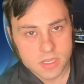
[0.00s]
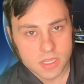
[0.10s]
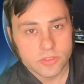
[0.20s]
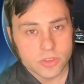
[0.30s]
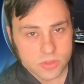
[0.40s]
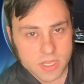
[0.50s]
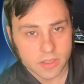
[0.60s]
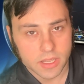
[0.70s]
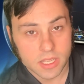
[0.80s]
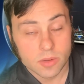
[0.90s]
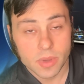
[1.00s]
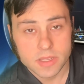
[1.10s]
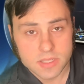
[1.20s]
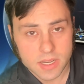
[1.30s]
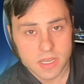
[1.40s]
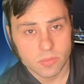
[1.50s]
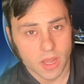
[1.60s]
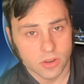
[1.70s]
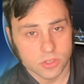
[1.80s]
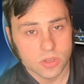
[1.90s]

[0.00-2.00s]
If you use that link and deposit any amount,